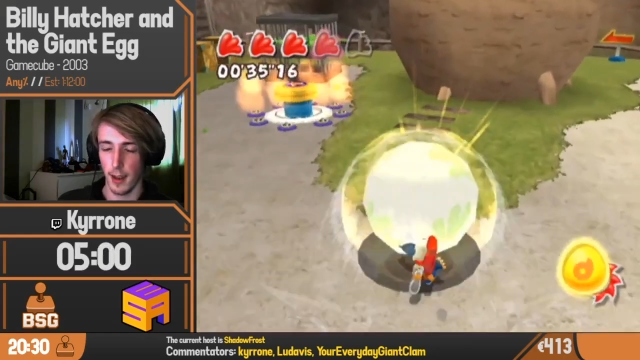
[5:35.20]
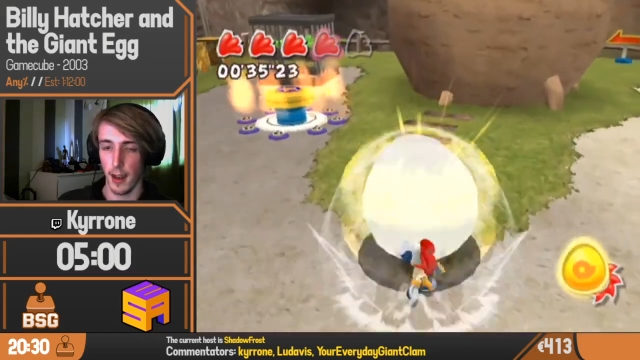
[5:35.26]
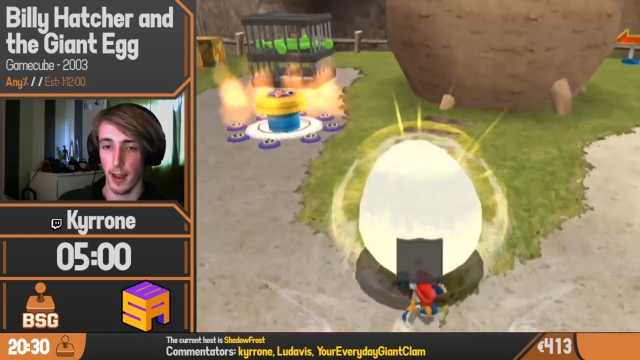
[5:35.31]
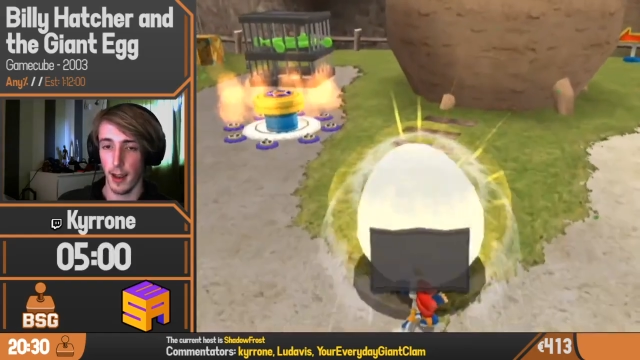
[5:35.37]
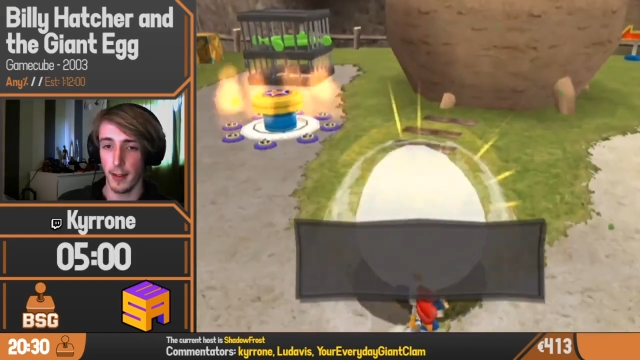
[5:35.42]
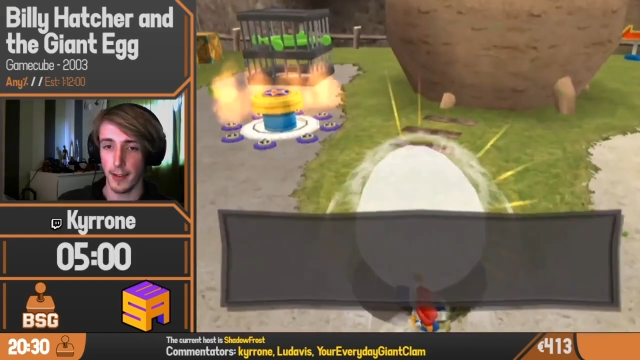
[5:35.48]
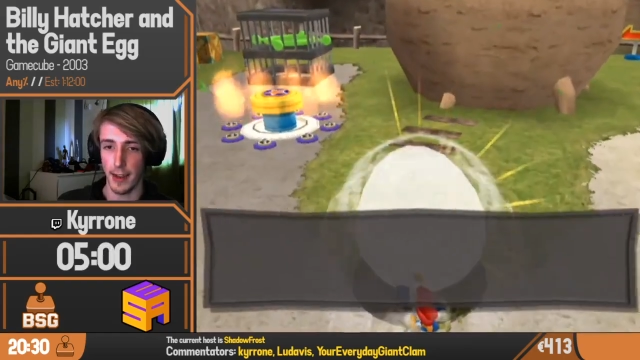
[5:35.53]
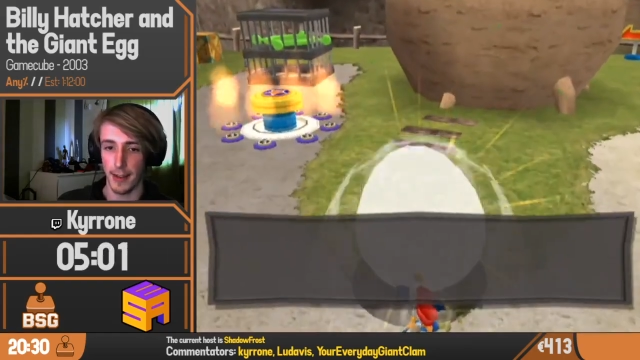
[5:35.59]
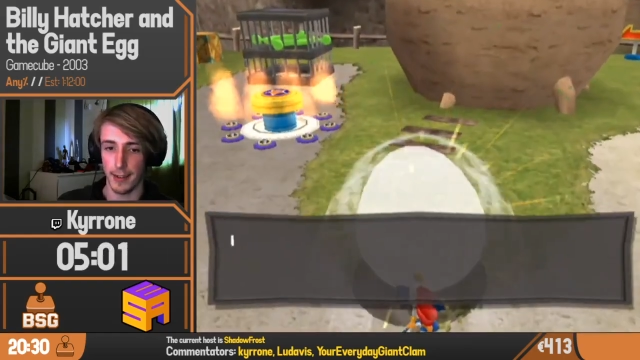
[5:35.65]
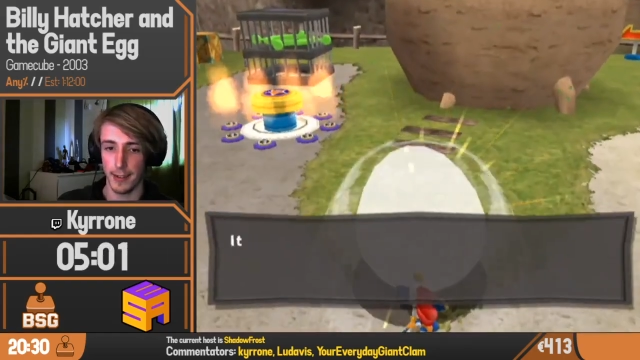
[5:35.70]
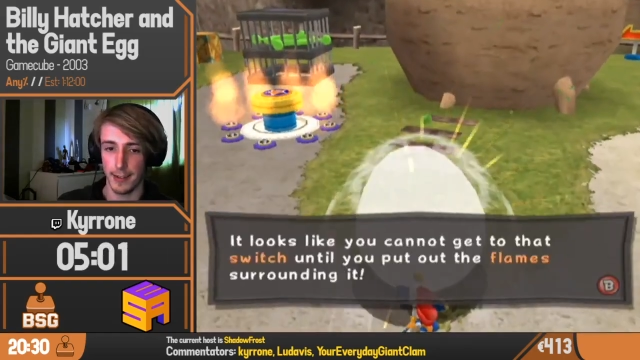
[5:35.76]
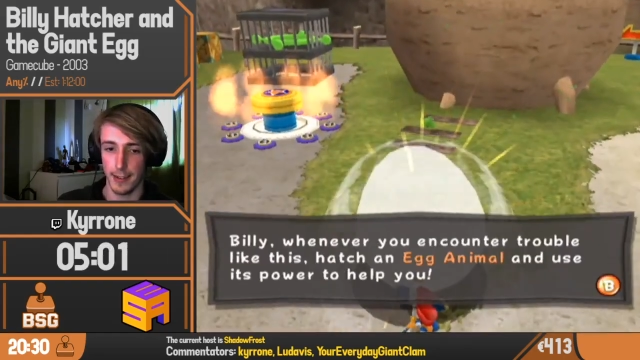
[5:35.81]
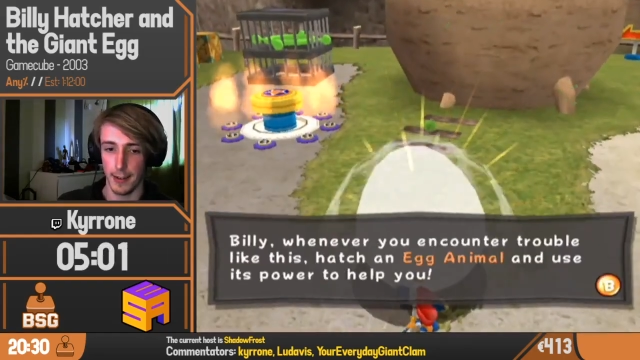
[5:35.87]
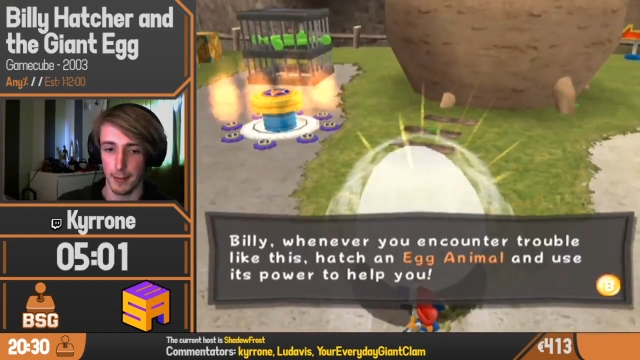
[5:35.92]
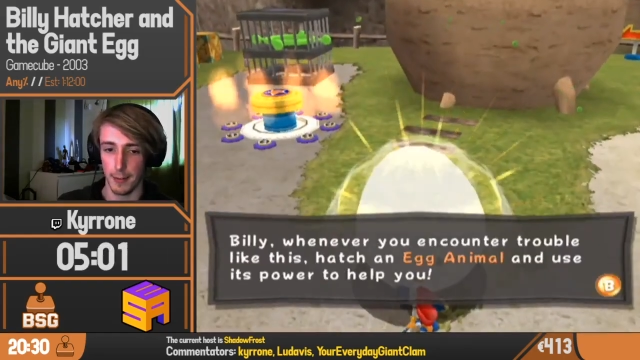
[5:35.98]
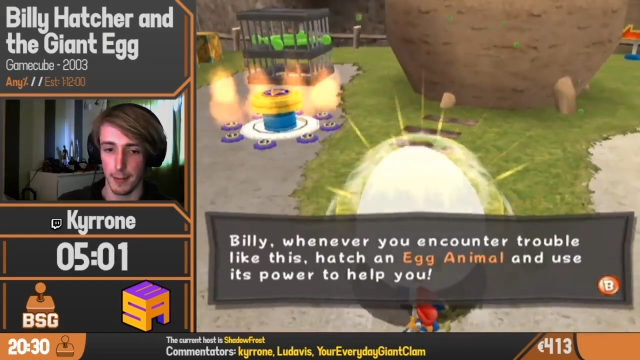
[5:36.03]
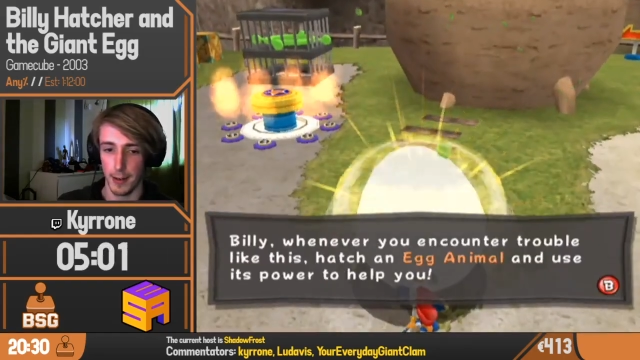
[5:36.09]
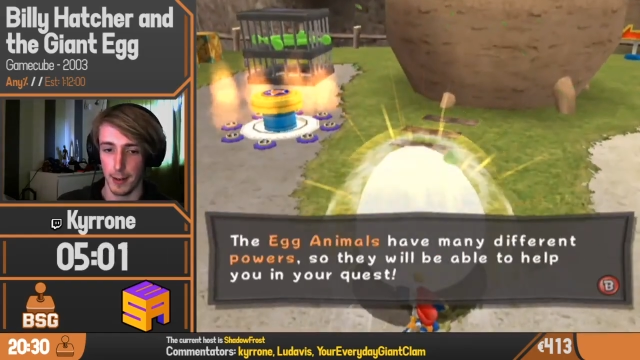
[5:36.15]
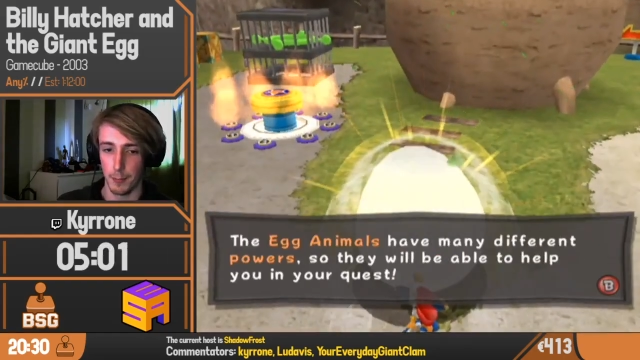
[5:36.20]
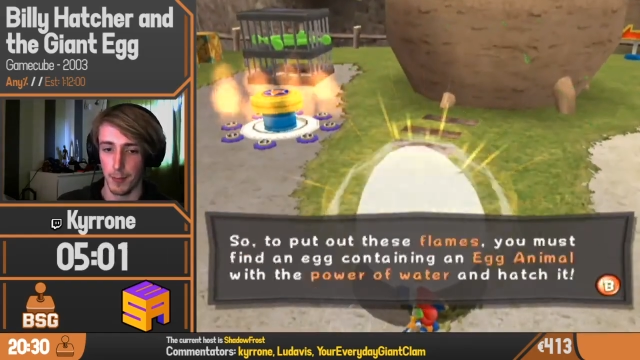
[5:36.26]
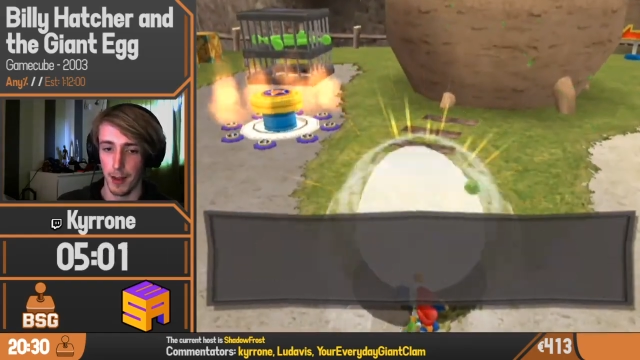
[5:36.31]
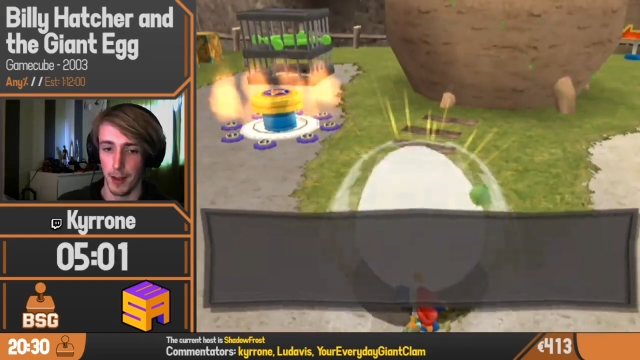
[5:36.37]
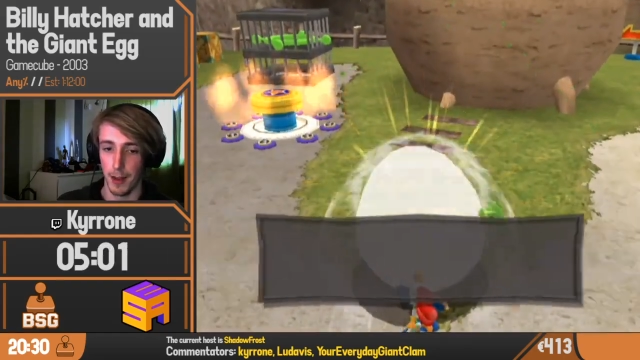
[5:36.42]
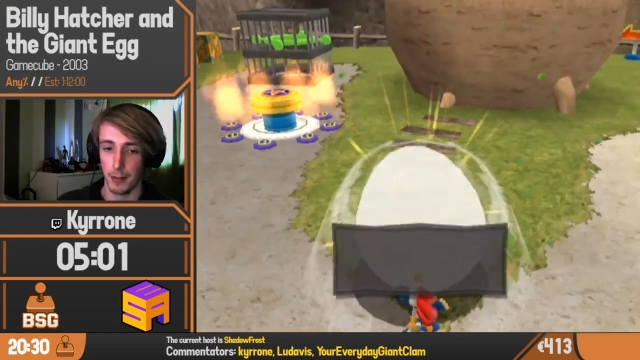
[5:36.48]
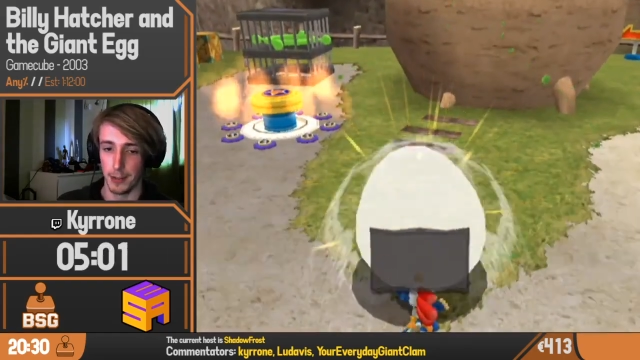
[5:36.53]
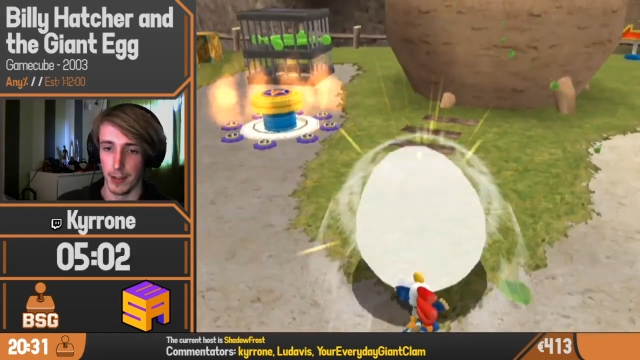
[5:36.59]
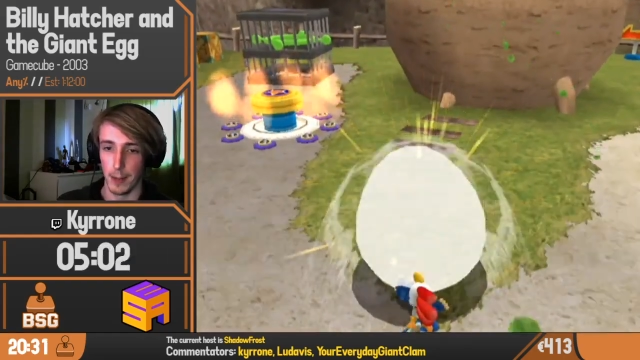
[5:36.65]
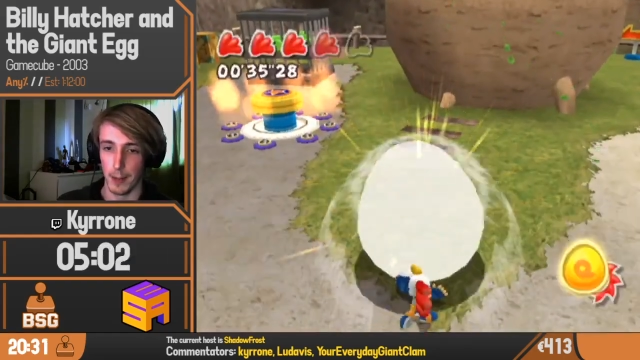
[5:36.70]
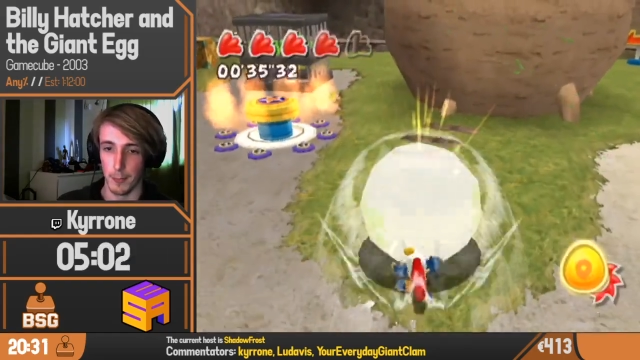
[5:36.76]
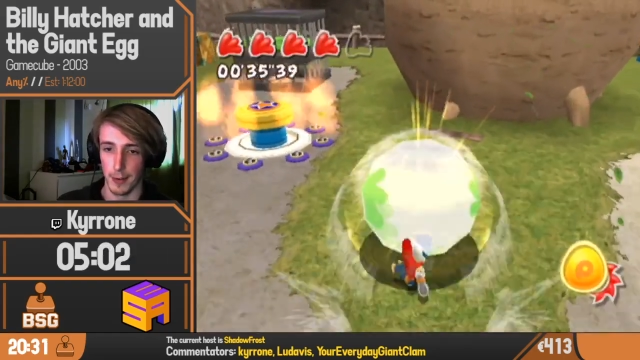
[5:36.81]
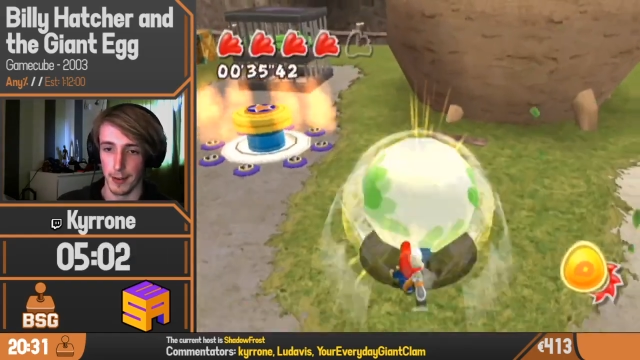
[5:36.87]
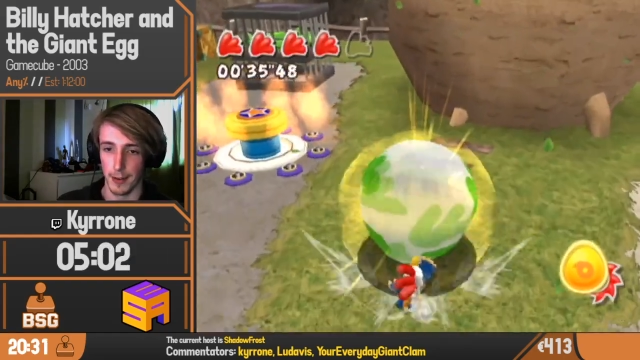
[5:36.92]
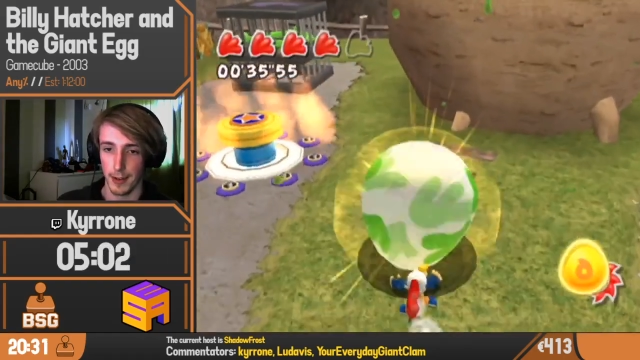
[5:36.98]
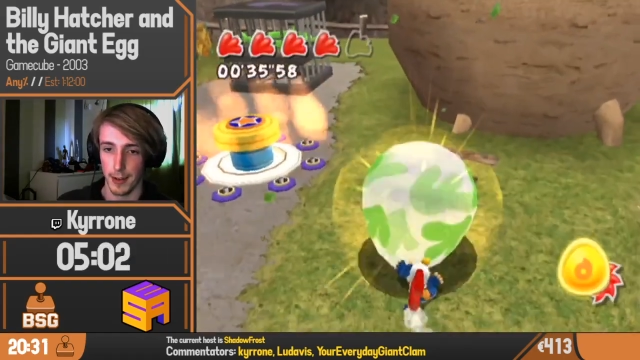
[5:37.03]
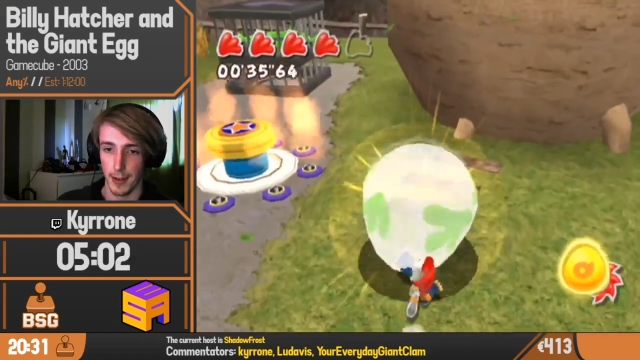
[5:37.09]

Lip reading: Oh yes, so I'll do that bit.